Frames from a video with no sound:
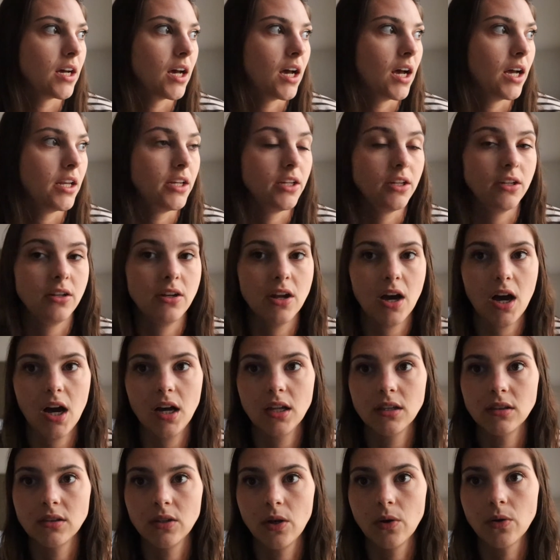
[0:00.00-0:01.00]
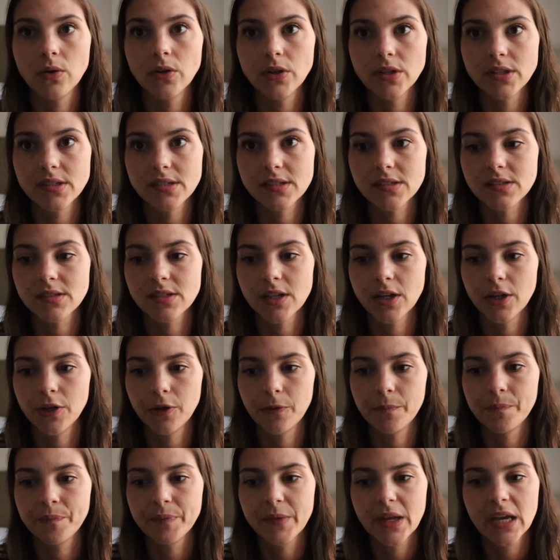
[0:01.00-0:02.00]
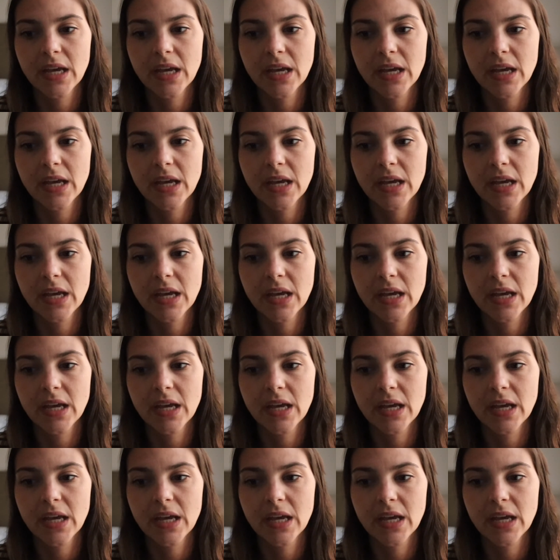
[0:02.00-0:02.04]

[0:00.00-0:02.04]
not locals. So